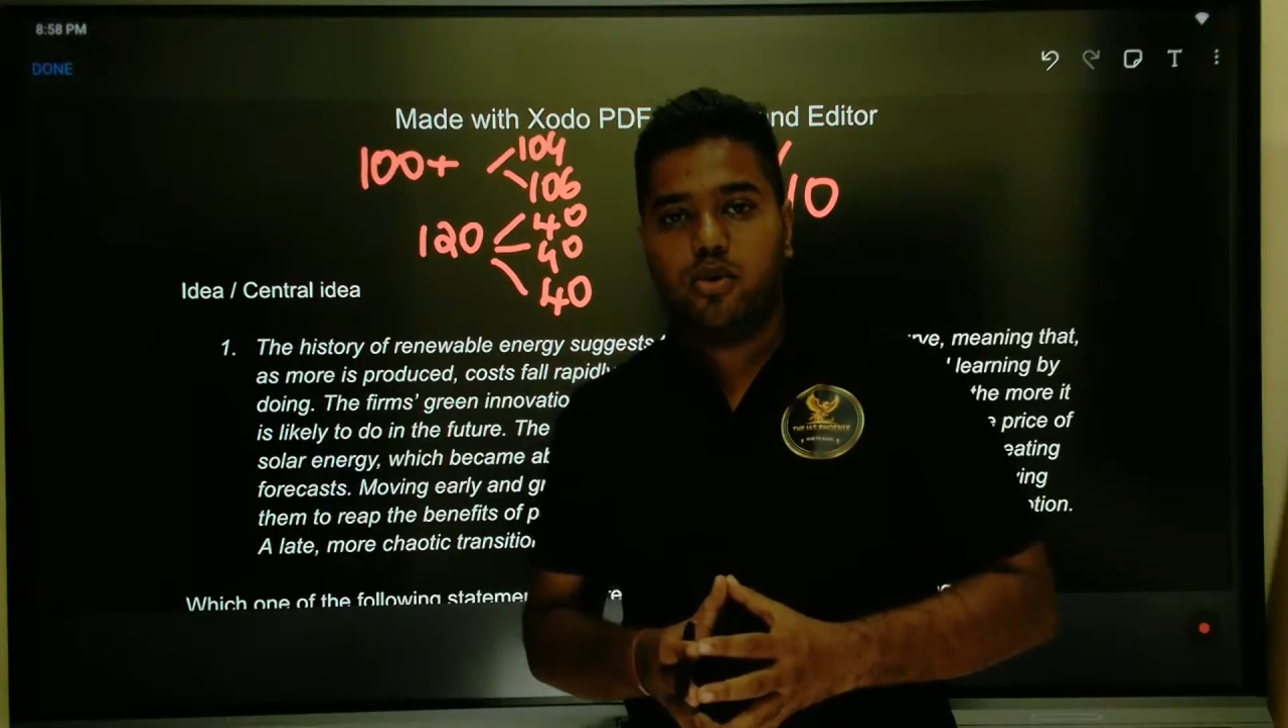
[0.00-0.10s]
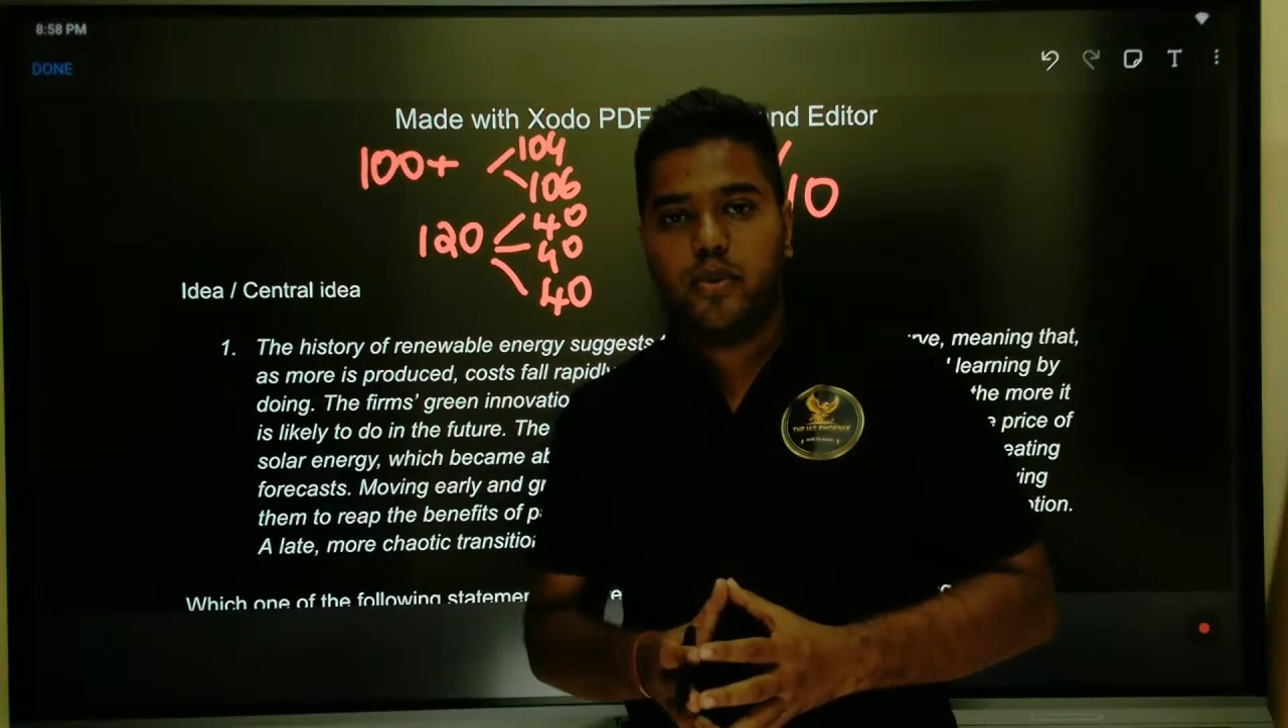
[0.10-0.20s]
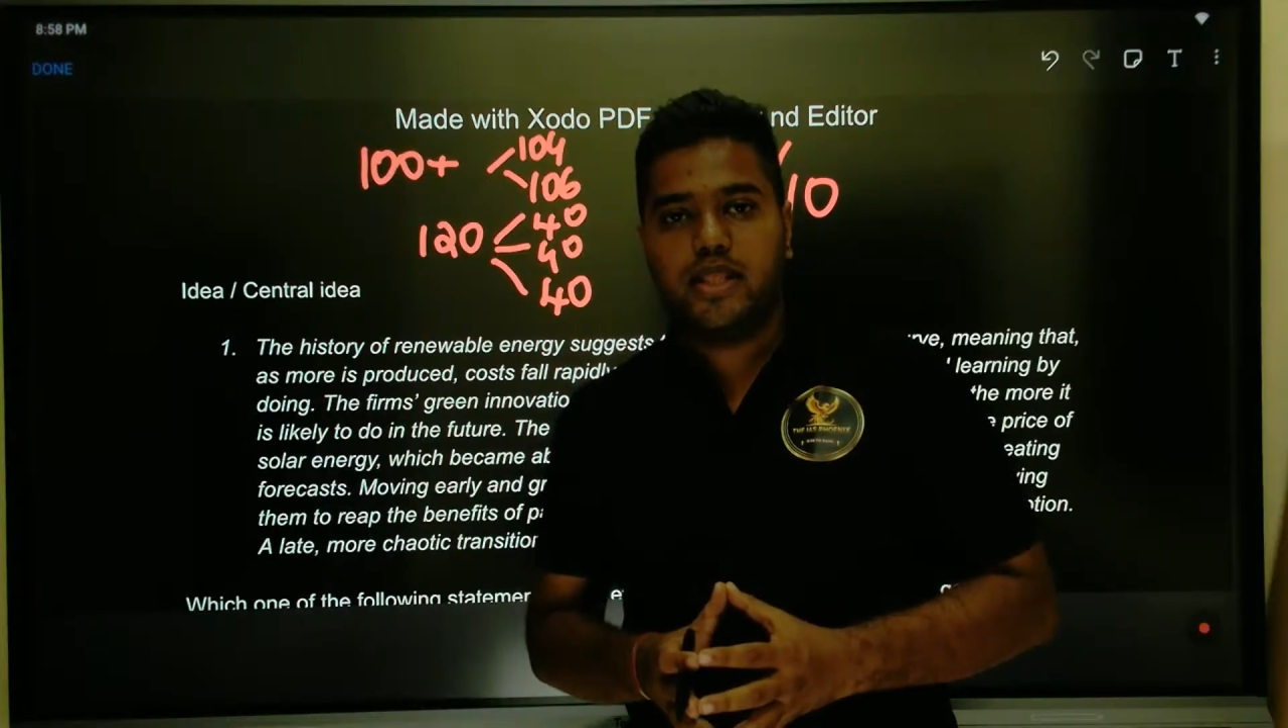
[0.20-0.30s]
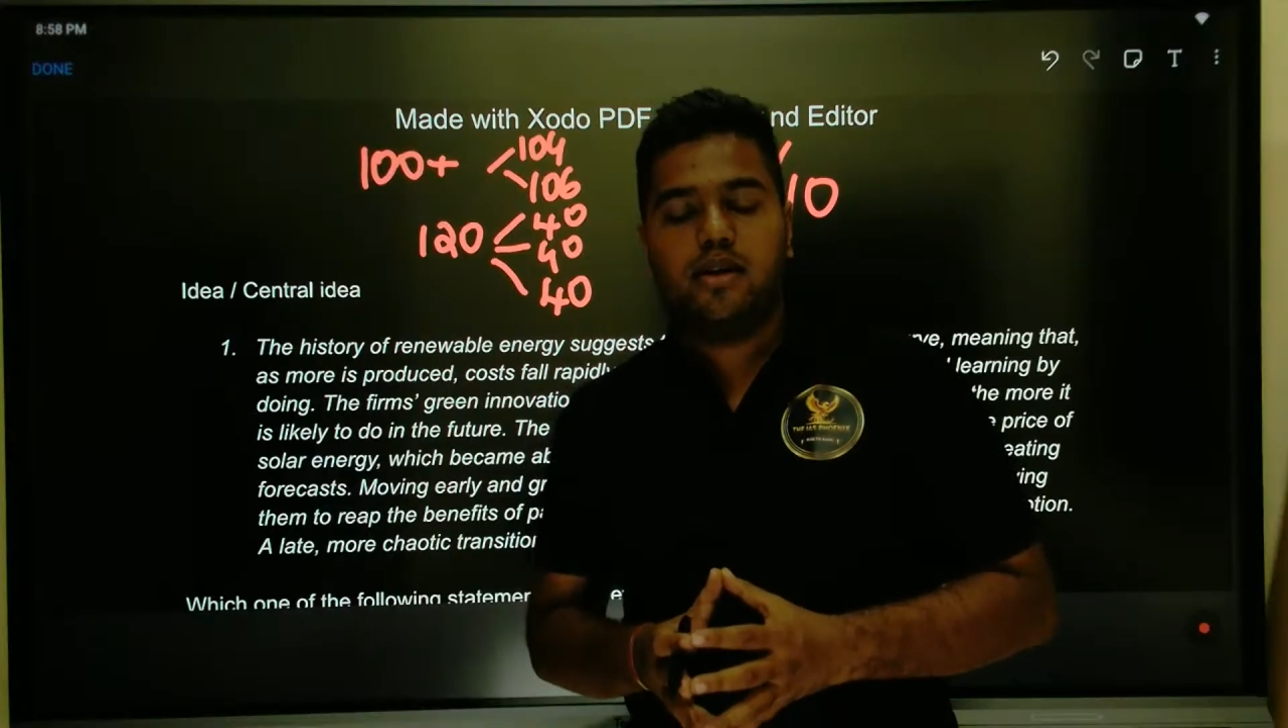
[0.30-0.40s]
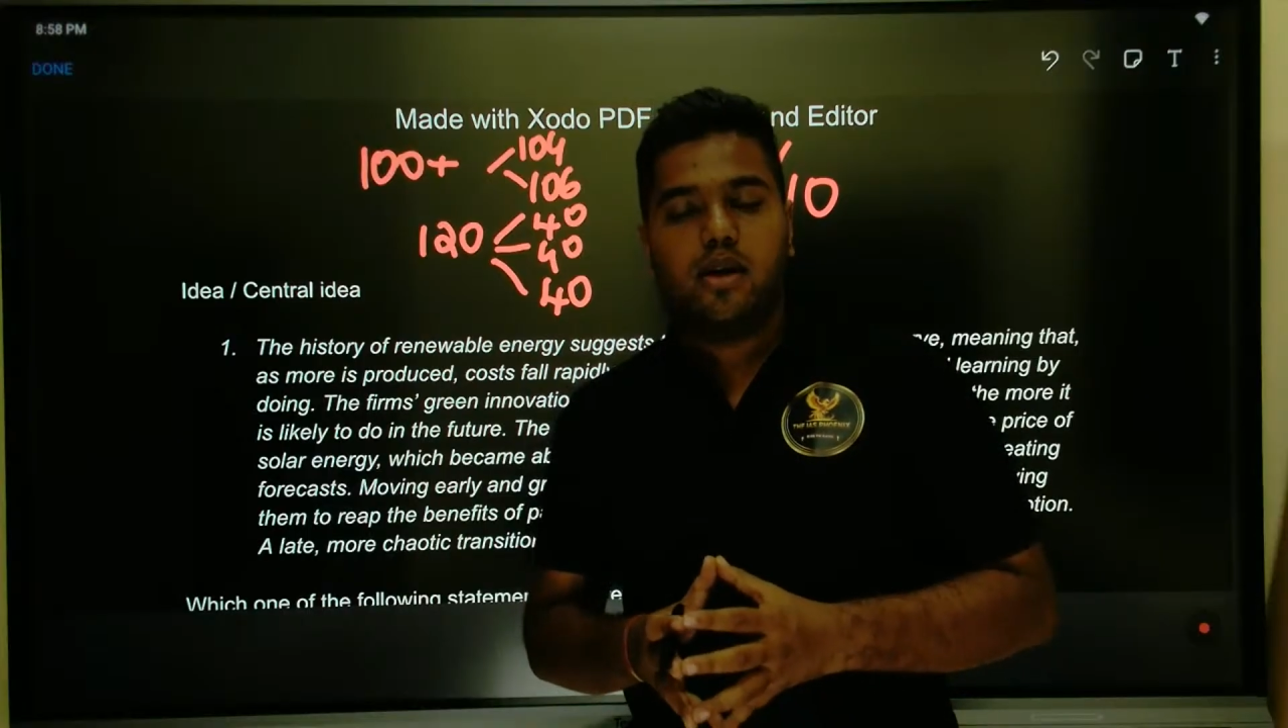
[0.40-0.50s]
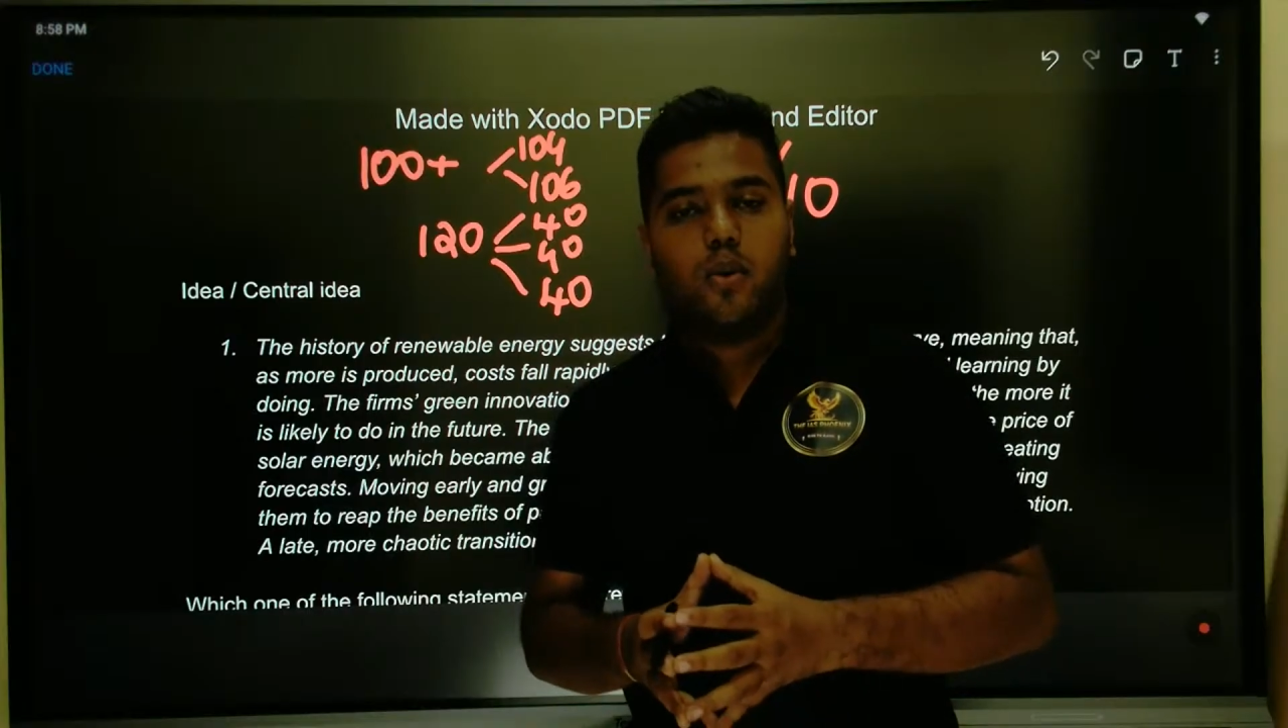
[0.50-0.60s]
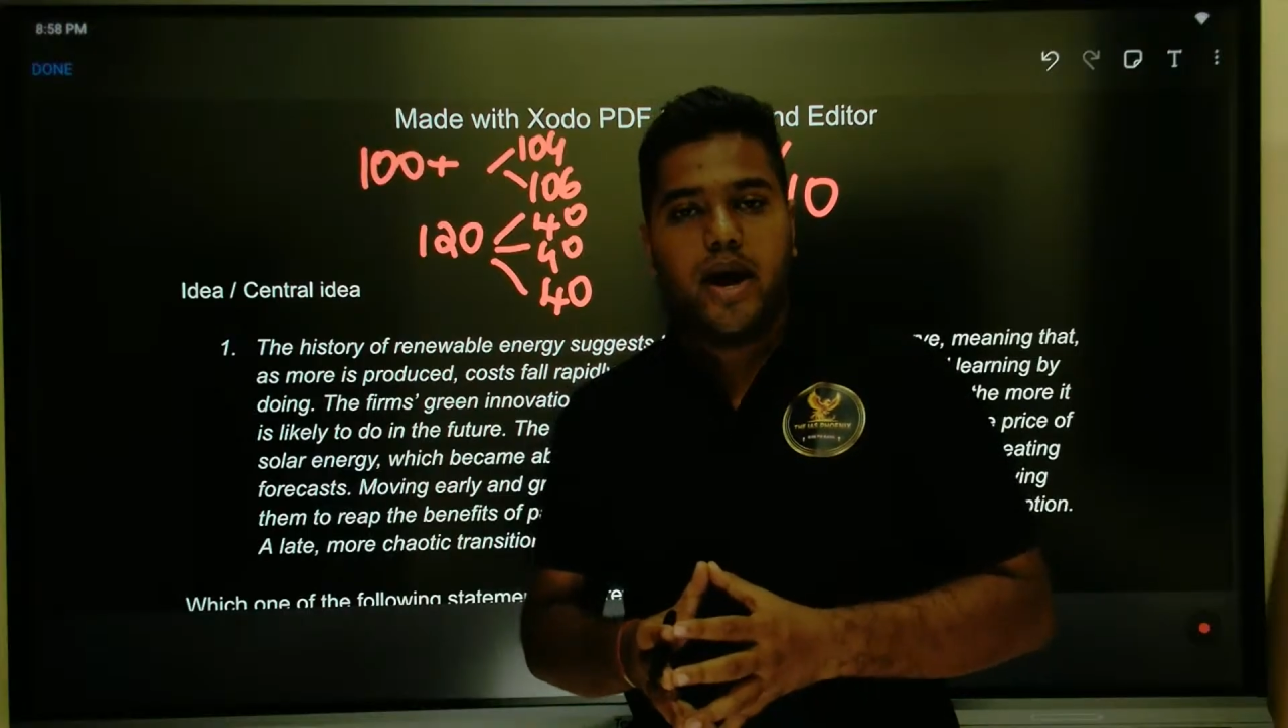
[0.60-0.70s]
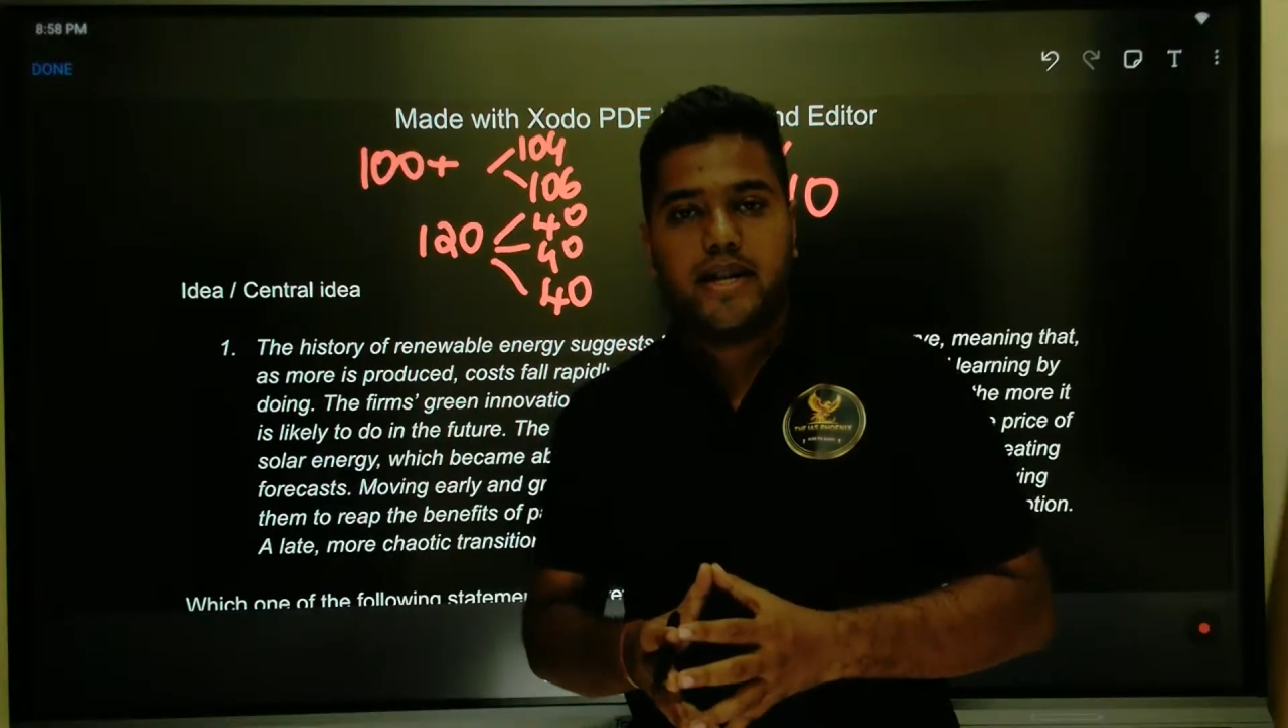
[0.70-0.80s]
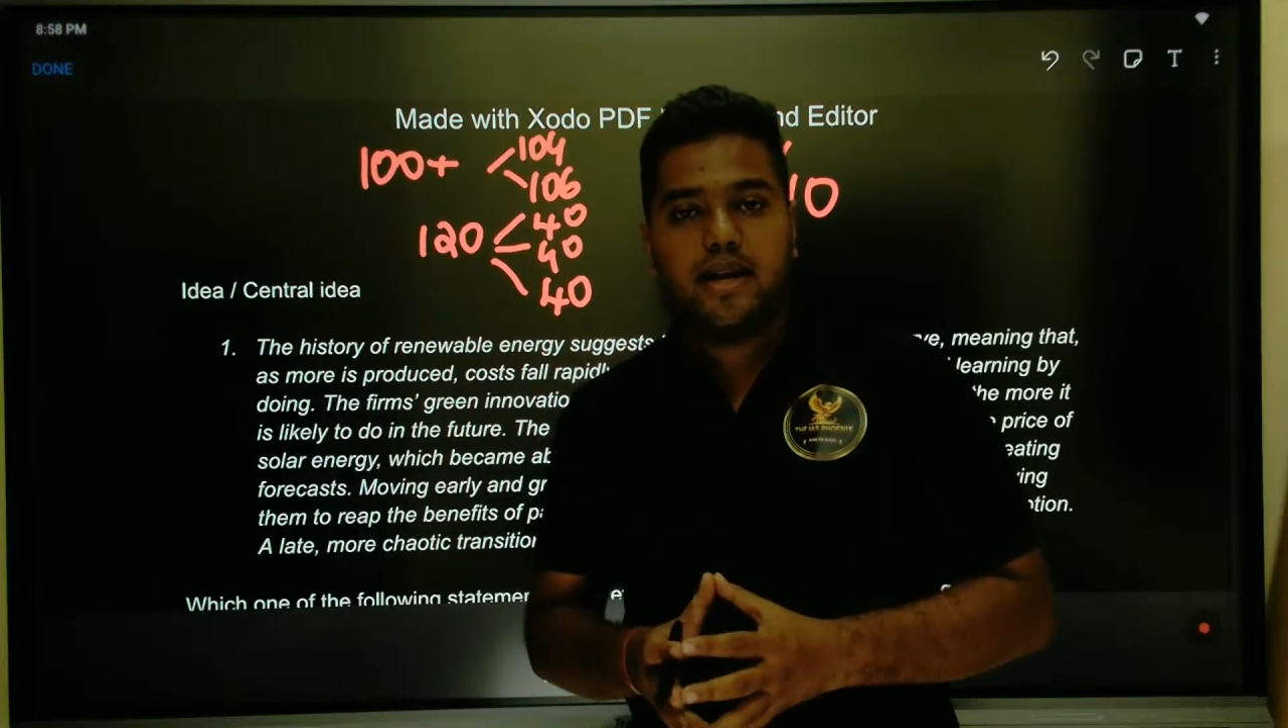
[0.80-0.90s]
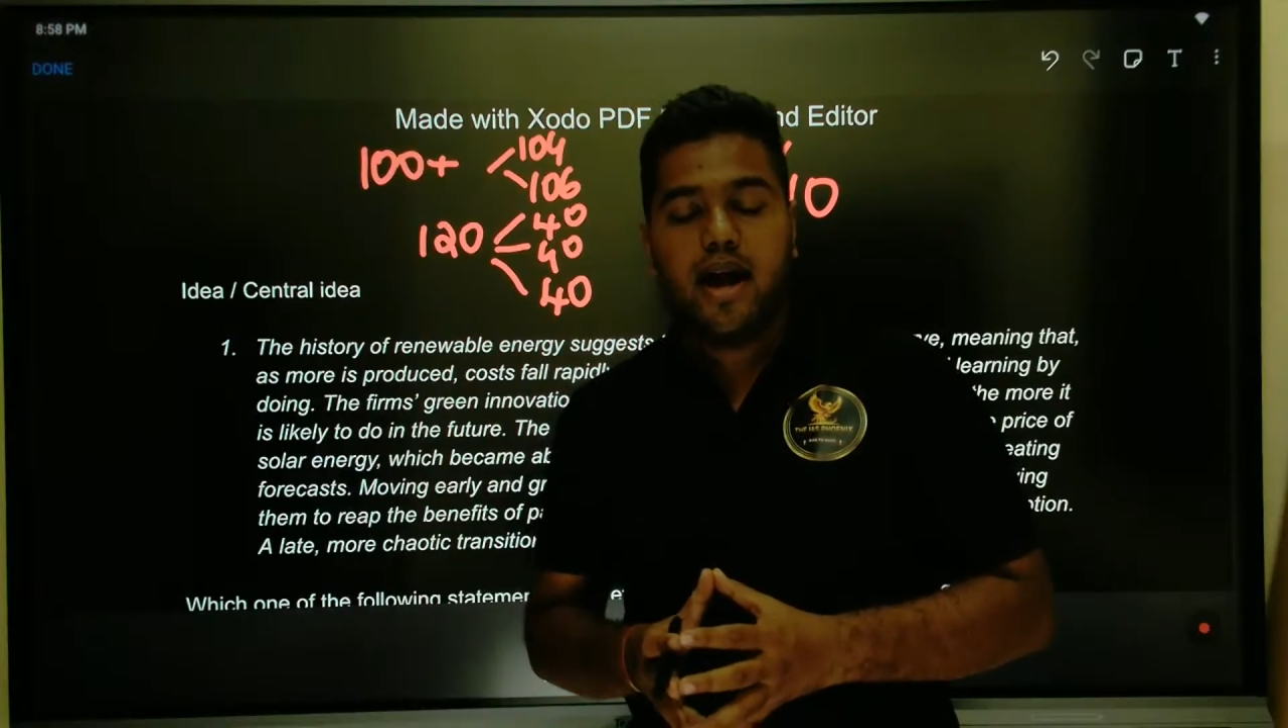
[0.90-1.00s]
with quant